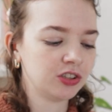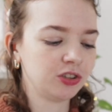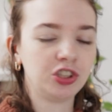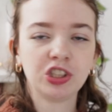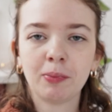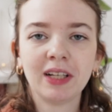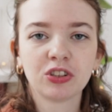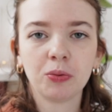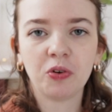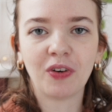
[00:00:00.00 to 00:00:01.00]
to just make
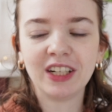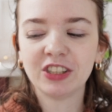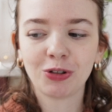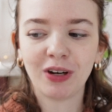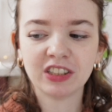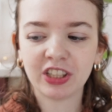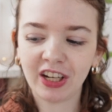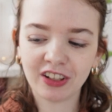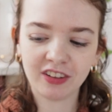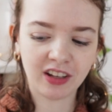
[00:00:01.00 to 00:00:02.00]
some granny squares
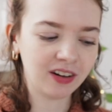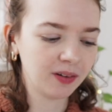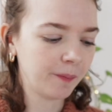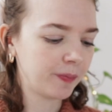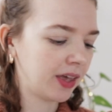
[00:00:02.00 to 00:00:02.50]
here and there.